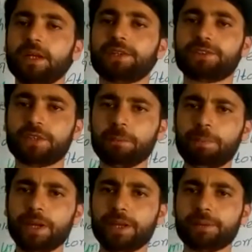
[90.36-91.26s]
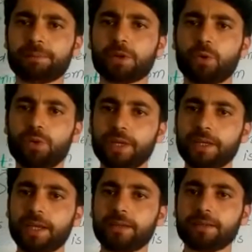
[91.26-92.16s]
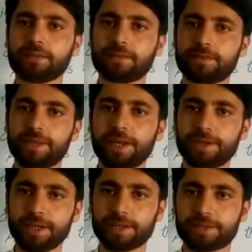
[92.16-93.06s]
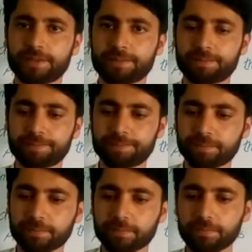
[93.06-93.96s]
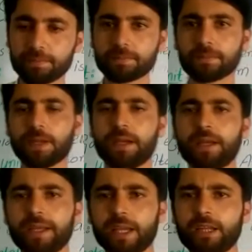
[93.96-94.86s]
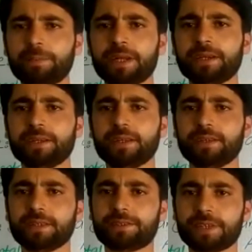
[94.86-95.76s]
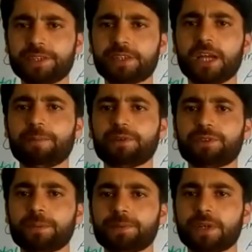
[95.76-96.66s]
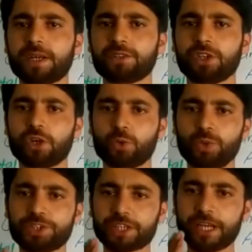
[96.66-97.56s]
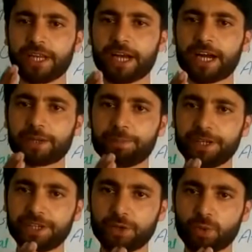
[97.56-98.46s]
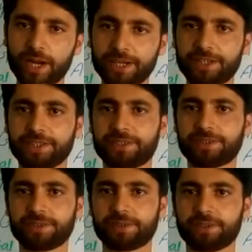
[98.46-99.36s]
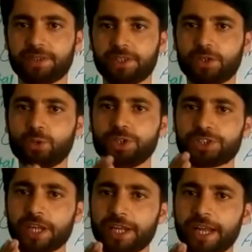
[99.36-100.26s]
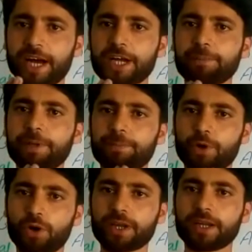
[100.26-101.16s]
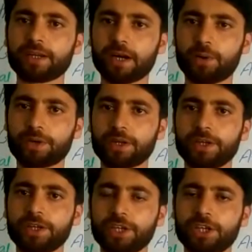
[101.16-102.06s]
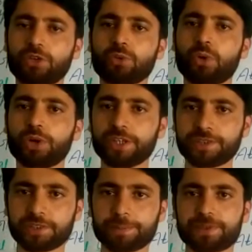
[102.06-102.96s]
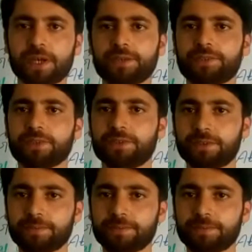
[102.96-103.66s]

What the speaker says: Simply we can say that element is a such type of substance which cannot be divided, which cannot be broken down into other substances